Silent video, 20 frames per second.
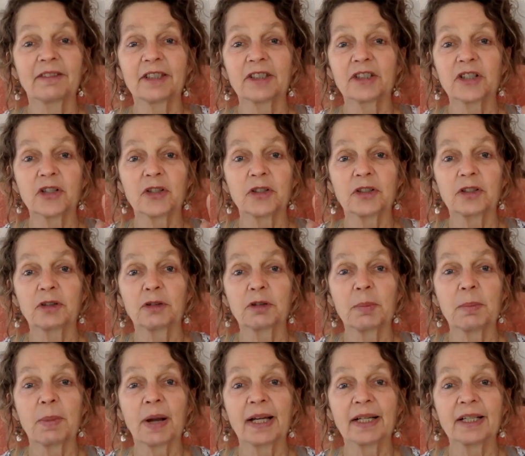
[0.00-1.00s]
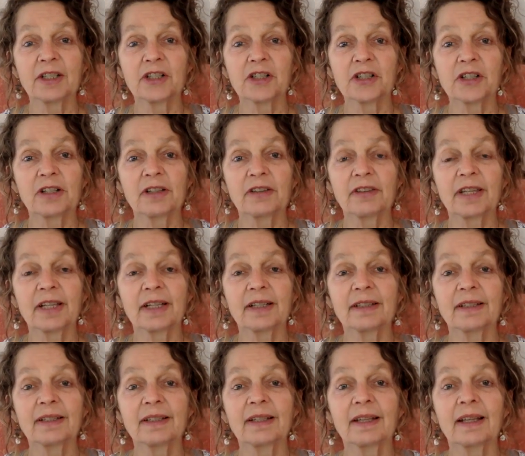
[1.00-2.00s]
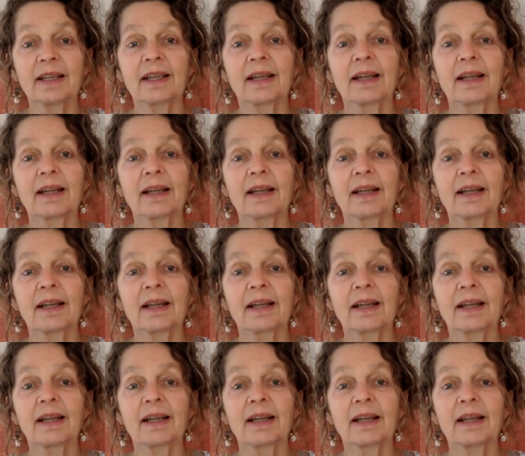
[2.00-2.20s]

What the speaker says: the reminders are not there, then